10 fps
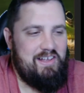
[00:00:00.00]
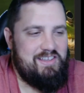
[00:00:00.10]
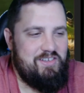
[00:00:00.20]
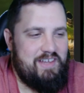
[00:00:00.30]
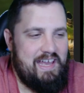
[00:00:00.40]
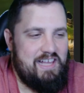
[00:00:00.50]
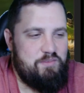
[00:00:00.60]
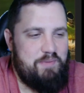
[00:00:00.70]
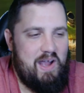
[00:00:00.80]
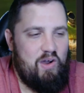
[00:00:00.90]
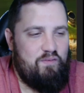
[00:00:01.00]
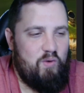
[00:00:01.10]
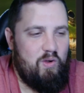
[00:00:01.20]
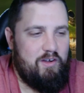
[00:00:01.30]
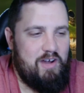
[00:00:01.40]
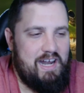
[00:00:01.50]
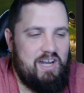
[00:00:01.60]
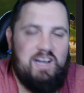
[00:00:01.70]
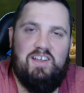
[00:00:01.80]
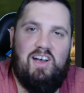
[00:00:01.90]
you cast a power 4 or greater.
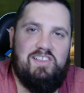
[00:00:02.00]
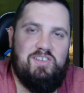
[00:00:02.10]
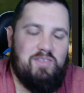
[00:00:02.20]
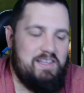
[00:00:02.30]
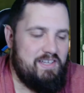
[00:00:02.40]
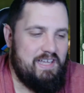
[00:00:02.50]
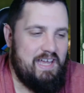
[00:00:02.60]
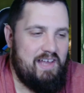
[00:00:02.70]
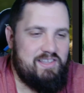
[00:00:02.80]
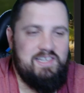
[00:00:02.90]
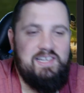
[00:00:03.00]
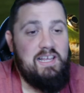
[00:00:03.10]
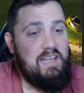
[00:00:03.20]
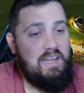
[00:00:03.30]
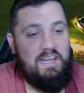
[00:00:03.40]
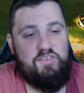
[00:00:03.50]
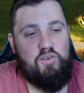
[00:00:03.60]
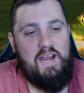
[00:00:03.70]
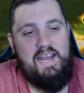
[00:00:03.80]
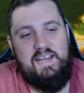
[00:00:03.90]
It costs 2 less to cast. It's
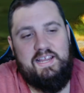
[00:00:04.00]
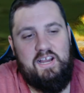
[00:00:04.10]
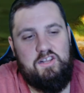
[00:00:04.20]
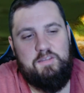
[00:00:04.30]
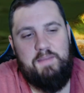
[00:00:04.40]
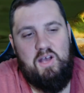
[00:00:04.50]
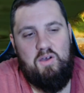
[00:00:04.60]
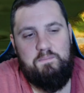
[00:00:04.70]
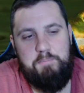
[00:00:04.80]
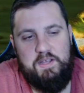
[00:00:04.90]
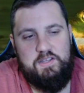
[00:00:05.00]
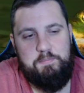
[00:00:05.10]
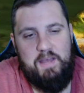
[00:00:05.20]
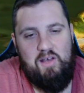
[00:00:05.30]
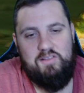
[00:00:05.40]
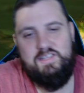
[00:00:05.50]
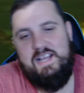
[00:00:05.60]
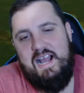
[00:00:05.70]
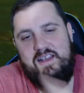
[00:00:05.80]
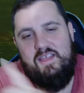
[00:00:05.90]
great. It cares about big spells,
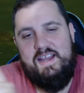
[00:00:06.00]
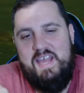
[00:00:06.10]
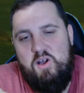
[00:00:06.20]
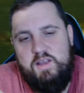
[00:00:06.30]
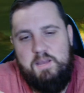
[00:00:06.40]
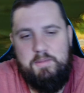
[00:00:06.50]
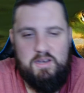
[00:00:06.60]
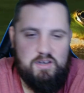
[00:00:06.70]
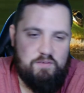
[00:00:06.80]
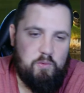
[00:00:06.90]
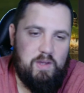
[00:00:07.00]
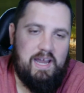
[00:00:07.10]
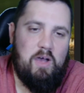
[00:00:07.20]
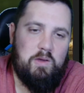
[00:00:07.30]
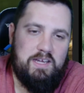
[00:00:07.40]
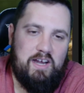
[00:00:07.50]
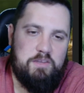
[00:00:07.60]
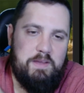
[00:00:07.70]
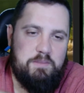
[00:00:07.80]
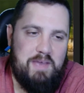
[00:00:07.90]
kind of like Helga, but in a different way. Helga cares
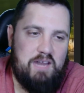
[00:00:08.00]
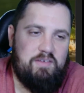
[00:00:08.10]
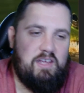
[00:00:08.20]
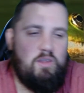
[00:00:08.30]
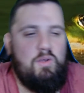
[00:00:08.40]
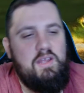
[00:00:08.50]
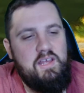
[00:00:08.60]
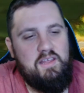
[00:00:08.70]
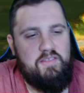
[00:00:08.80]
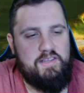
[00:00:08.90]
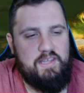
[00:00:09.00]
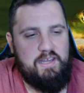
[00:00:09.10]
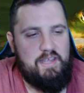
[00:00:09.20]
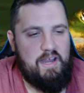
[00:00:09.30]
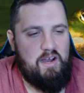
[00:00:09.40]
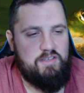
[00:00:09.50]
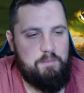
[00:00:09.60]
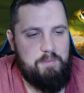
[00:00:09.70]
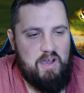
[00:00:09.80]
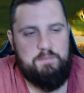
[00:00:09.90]
about the mana value. This thing cares
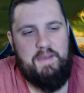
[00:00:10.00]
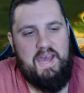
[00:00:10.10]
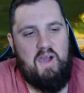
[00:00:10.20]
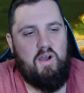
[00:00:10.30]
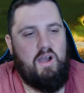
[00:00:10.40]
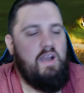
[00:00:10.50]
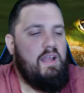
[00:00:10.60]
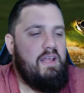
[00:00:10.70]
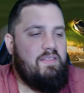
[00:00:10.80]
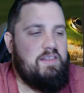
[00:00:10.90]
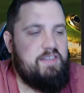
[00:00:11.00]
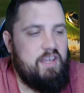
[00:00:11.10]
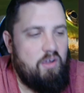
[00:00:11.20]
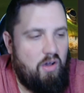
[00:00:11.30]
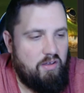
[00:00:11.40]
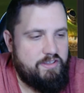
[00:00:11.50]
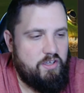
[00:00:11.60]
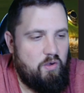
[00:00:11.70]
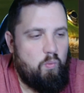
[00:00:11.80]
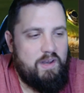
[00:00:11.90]
about the power. This thing also,
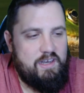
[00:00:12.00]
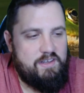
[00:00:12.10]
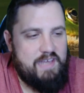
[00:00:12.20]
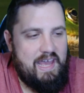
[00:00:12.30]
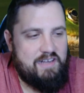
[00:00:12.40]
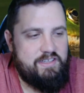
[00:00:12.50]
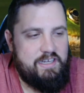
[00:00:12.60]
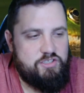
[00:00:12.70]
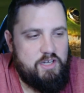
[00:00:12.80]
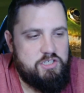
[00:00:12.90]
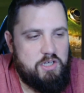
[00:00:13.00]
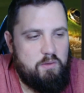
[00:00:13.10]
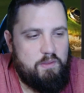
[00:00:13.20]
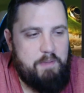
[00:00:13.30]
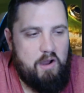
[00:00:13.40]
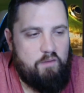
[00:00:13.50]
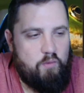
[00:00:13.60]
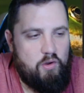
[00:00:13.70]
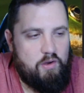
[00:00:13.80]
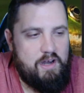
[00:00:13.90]
when it attacks, each creature you're with power
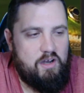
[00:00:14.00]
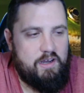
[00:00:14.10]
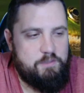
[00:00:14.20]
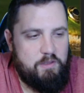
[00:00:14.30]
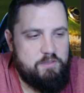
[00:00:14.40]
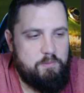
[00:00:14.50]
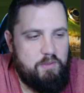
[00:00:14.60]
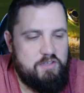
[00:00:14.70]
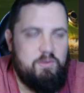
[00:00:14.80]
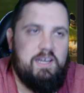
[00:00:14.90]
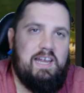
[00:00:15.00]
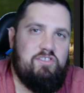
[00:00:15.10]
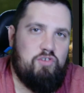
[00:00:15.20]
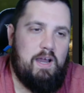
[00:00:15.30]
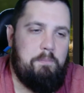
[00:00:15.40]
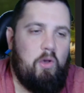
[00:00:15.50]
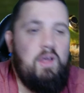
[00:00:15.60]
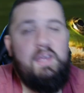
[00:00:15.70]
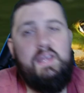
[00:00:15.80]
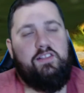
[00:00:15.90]
4 or greater gets +1/+1, gains trample.
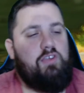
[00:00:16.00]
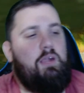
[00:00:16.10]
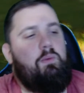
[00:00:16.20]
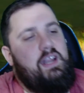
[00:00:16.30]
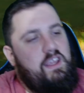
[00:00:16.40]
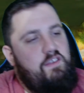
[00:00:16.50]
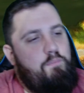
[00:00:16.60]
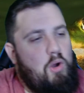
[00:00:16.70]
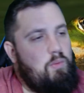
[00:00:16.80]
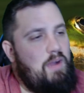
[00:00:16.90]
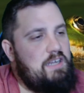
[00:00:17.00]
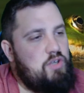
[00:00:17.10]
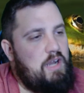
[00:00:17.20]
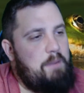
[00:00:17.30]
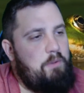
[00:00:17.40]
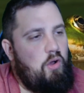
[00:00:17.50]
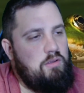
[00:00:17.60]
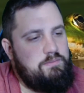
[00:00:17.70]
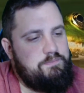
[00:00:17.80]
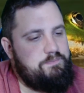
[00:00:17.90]
It's a great way to give board-wide trample.
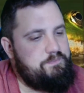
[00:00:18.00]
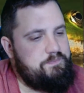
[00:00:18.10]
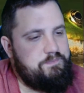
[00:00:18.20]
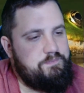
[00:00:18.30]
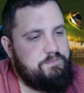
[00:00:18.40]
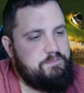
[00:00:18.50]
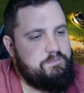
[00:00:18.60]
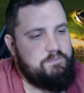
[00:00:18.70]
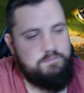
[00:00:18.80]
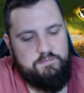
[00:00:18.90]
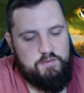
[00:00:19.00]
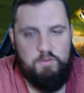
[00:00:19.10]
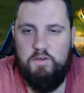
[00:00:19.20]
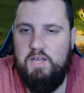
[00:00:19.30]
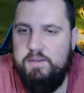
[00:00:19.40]
It's real good.